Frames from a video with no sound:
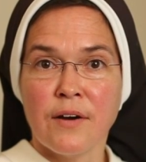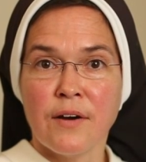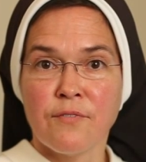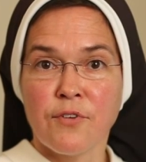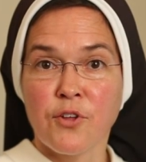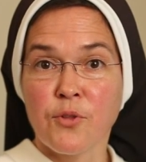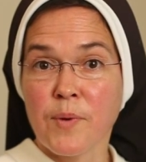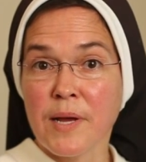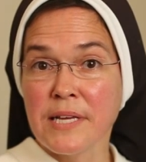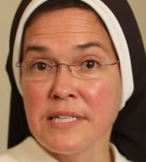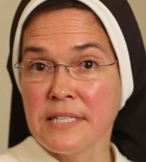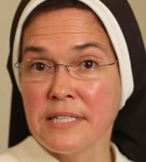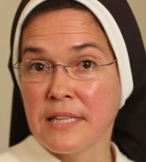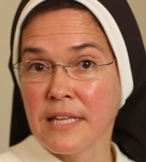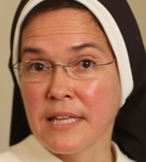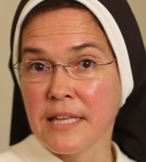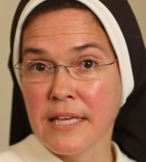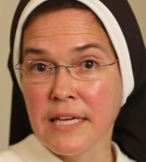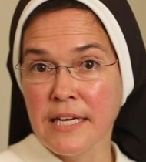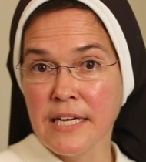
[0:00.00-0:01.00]
for the rest of
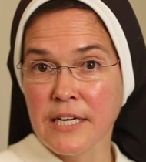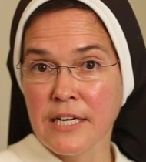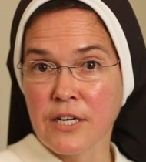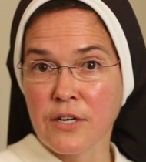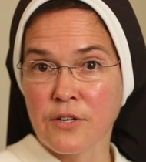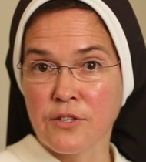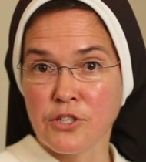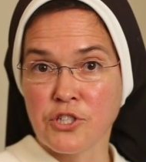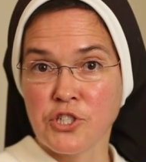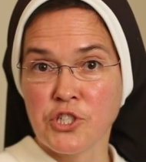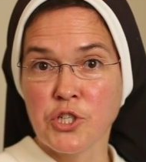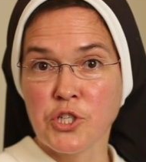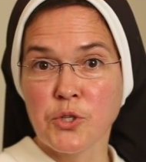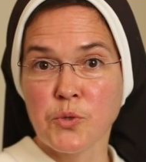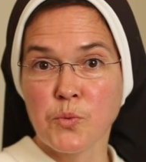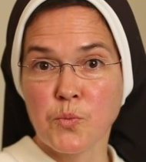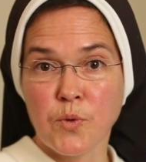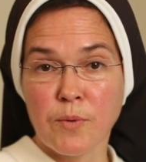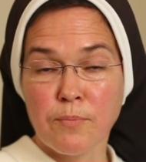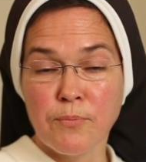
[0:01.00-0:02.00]
the year, the
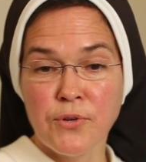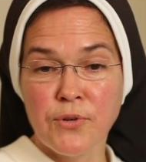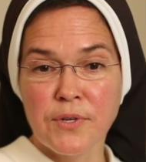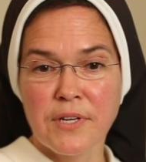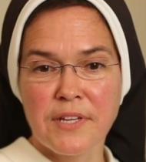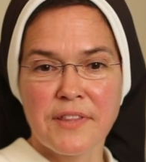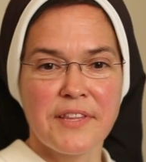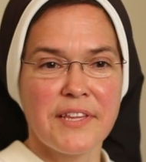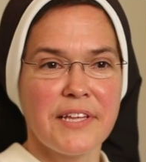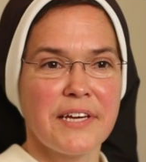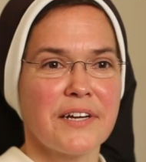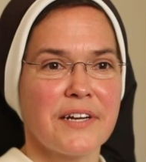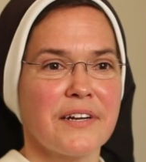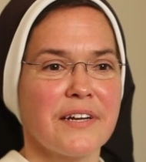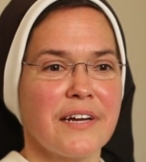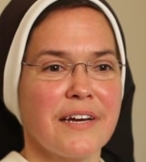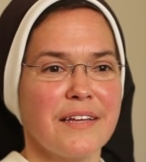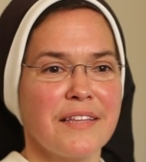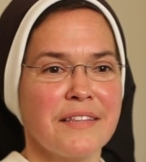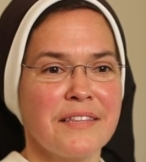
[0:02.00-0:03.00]
children will put it
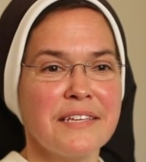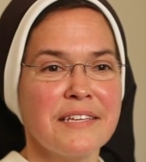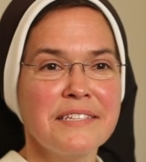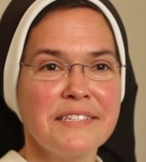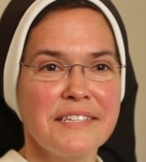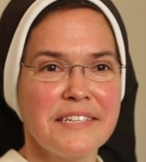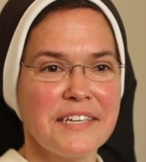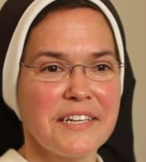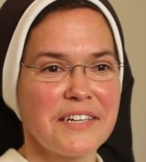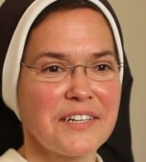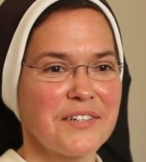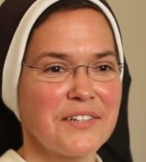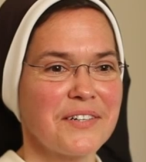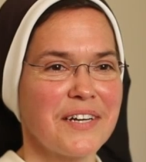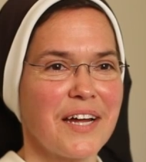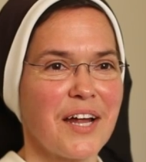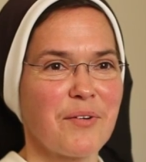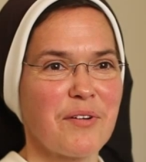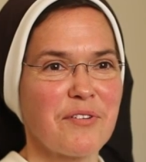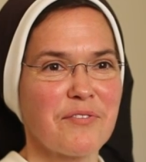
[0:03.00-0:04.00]
there. This year,
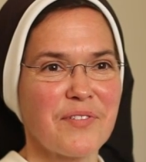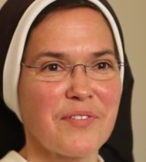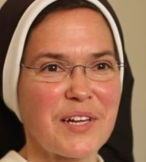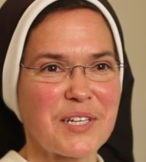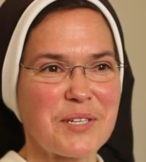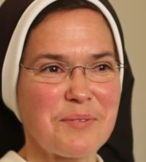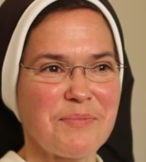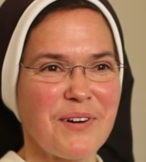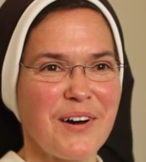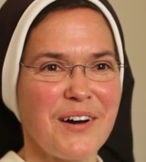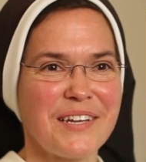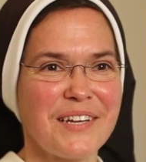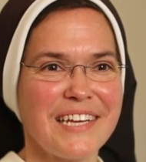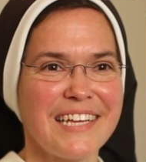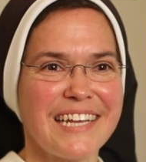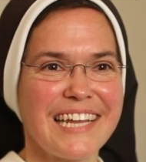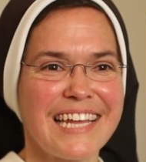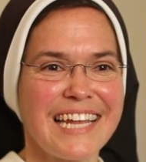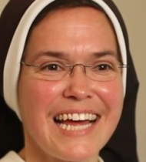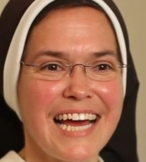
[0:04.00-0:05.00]
I reflect upon
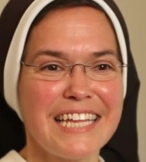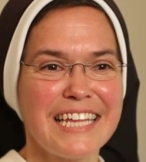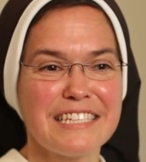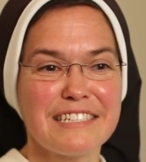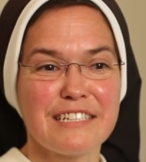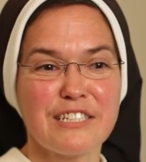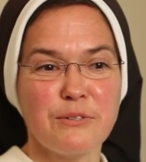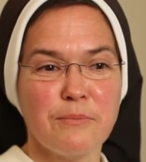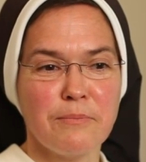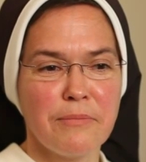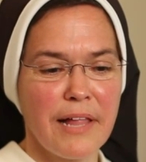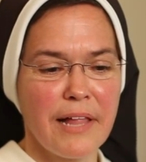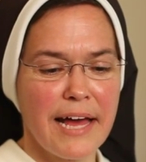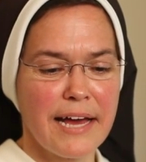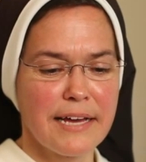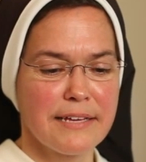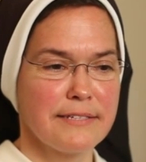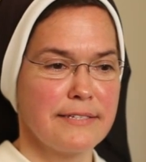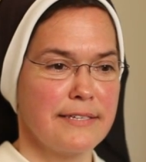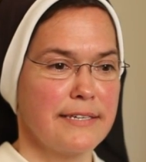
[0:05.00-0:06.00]
it, and I had this little
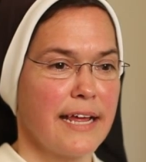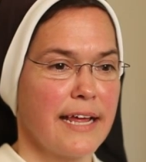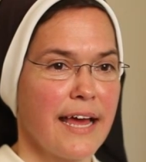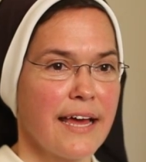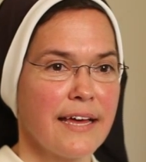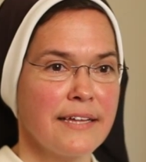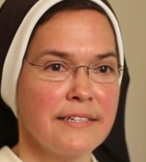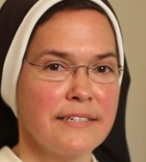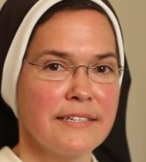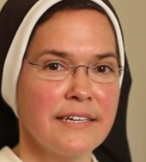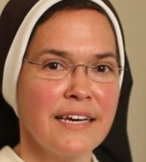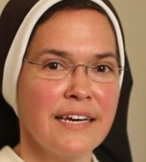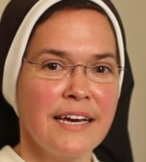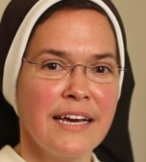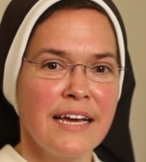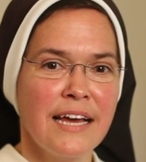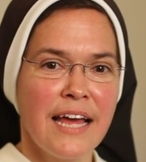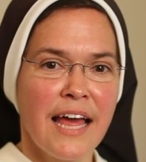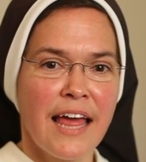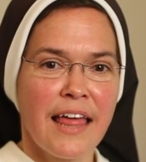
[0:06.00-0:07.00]
black stand
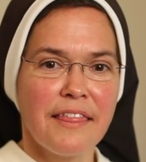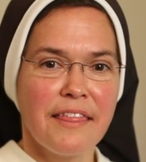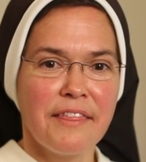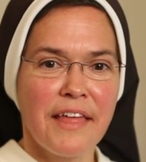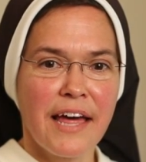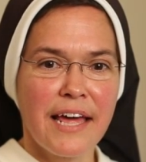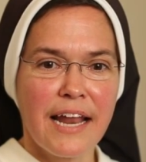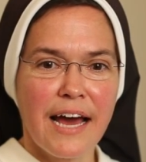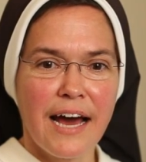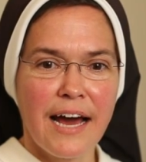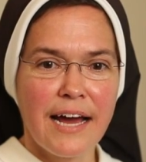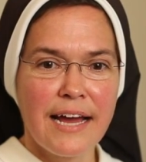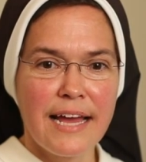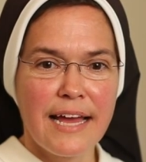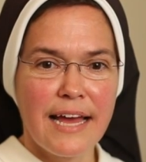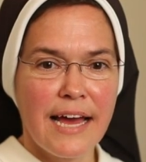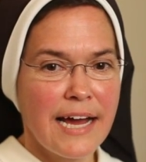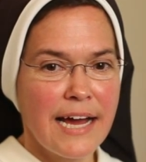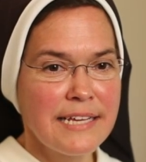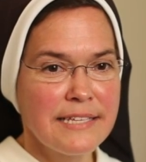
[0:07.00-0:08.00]
that
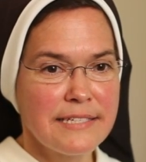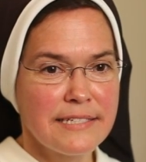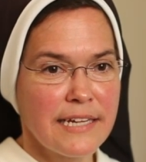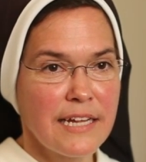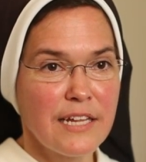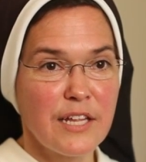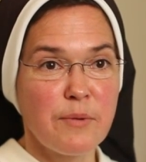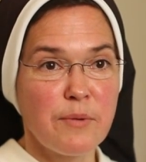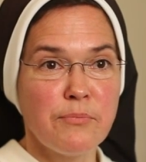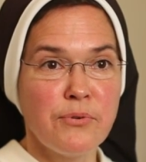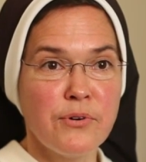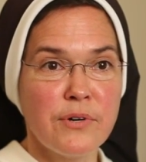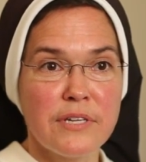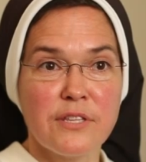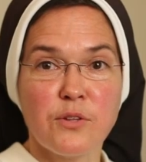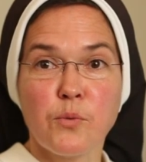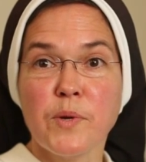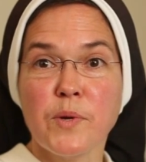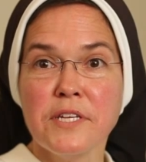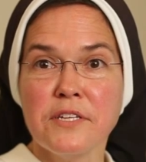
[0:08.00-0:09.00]
I accidentally put
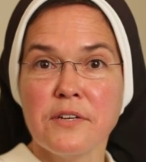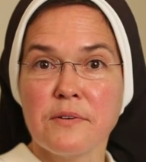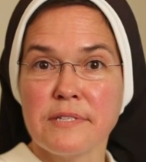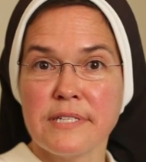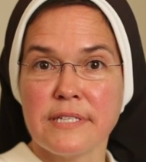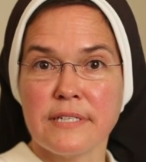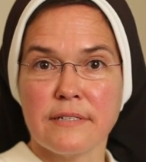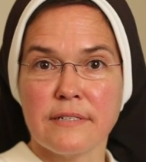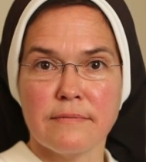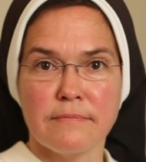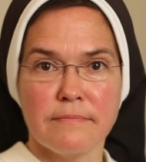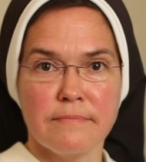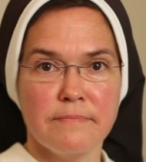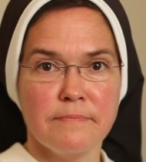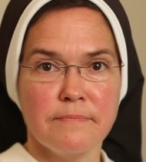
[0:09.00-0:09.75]
in the windowsill.